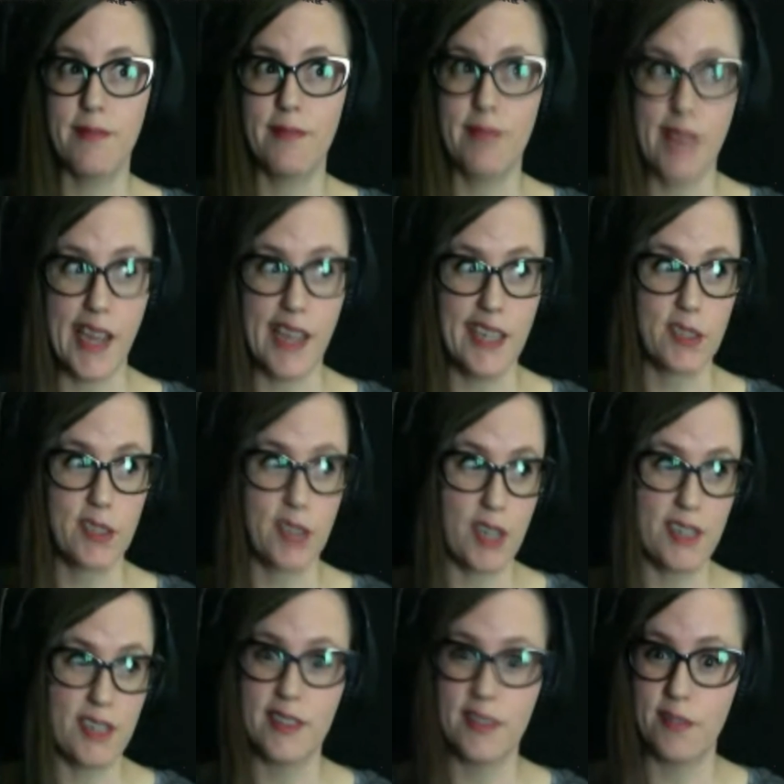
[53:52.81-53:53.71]
it's
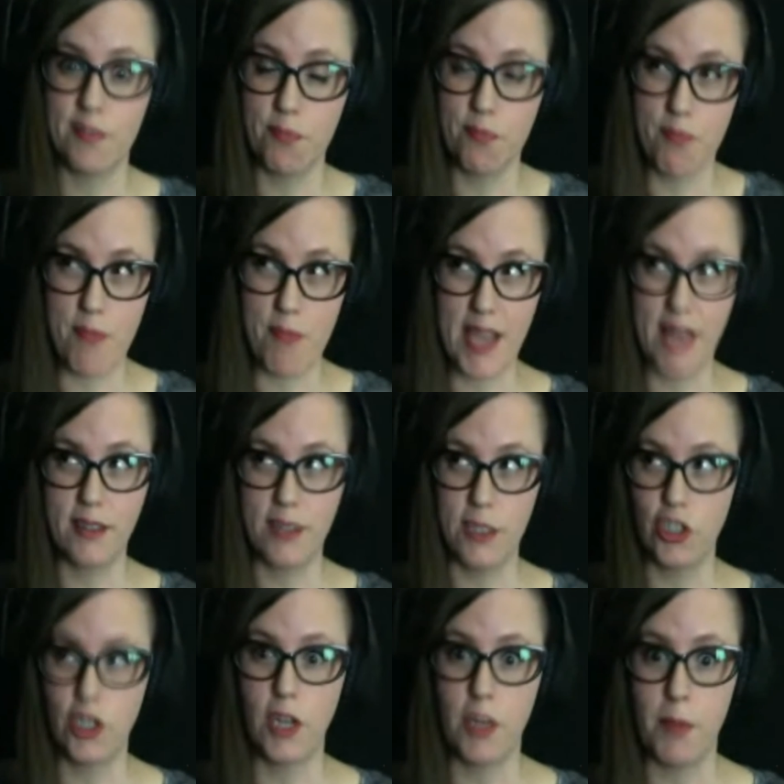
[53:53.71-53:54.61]
going to make
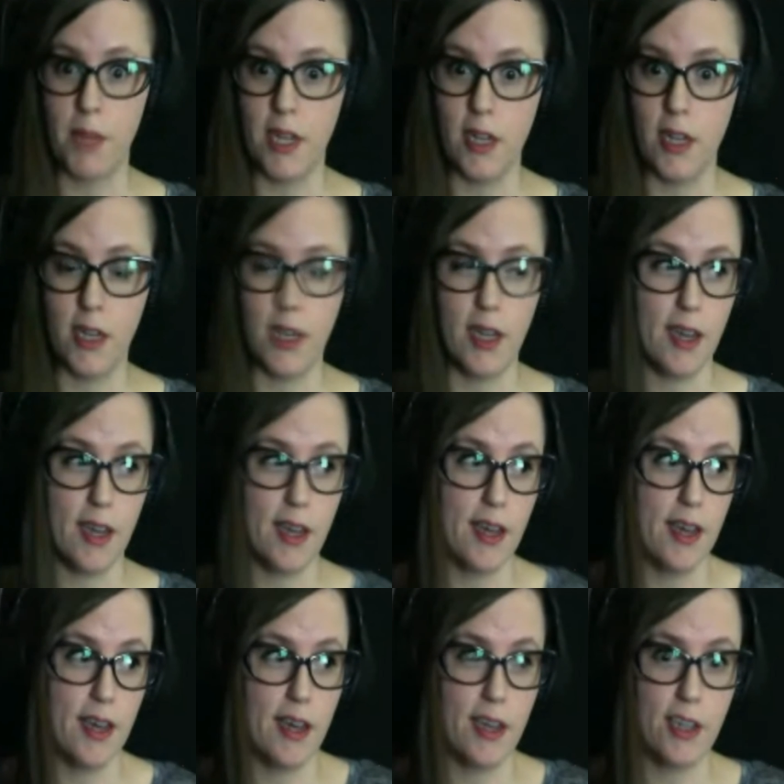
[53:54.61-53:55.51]
legitimate
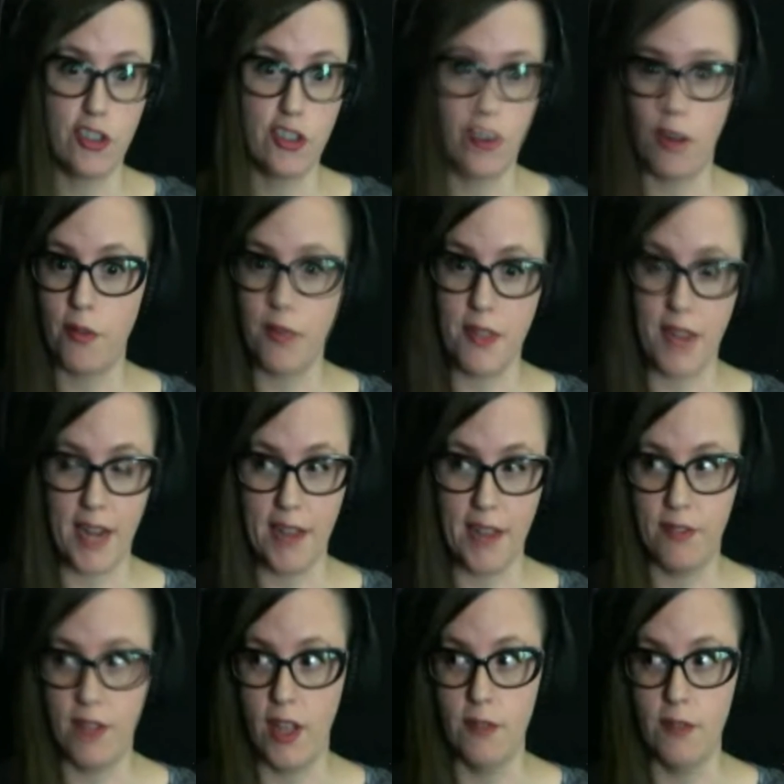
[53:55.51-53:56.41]
a genre that
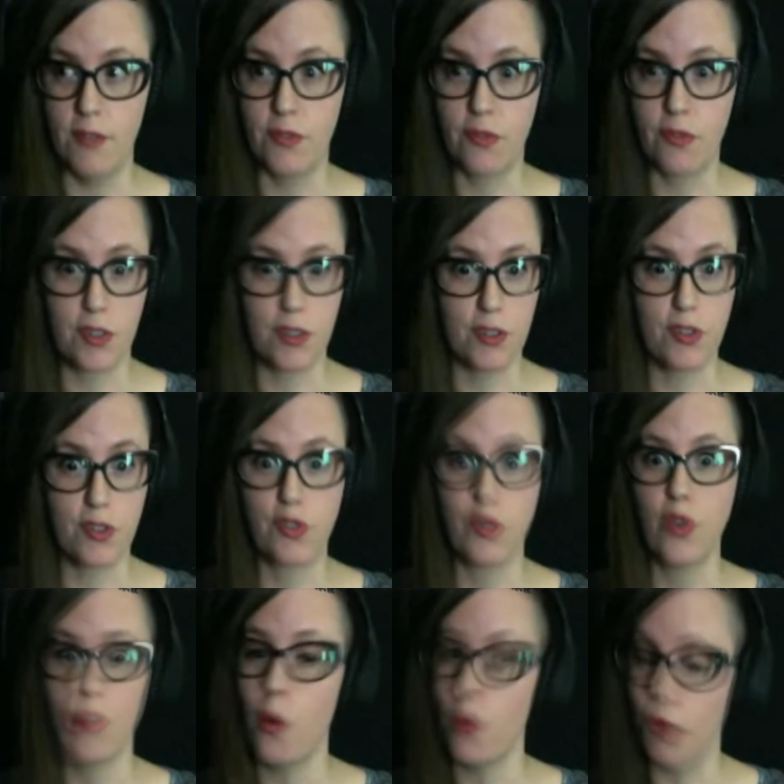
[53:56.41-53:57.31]
I've loved for
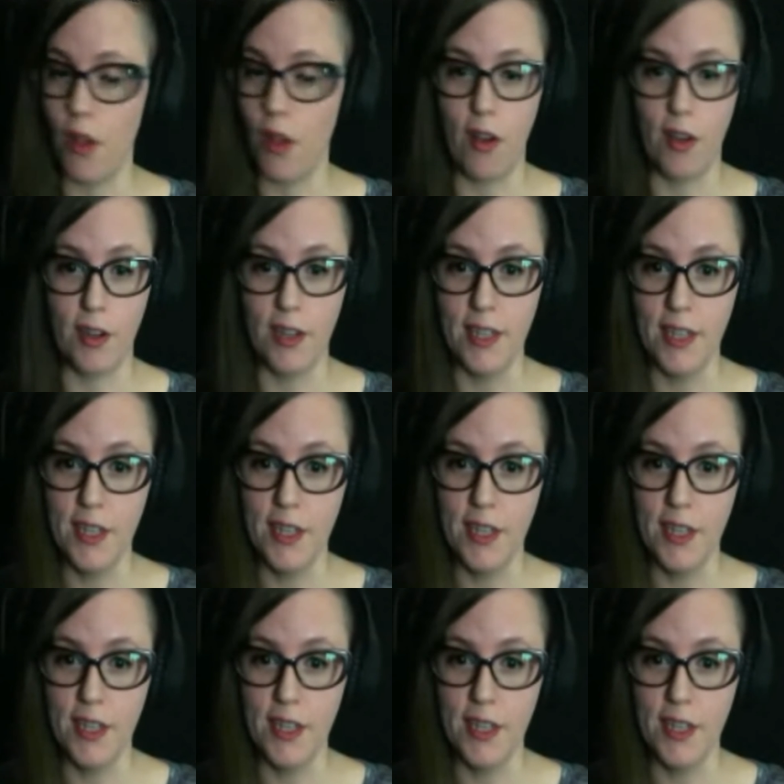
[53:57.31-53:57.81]
so long.